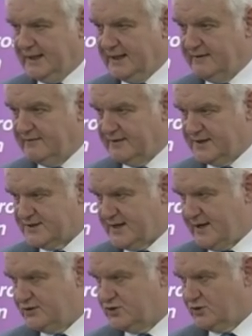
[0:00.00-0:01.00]
leaving us
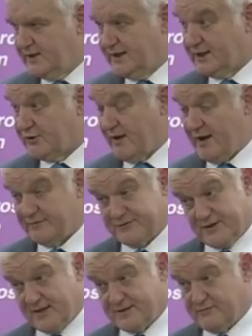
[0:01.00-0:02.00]
now and joining Kraft,
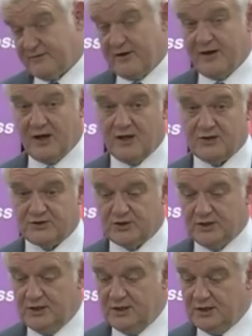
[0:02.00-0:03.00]
so that's a very large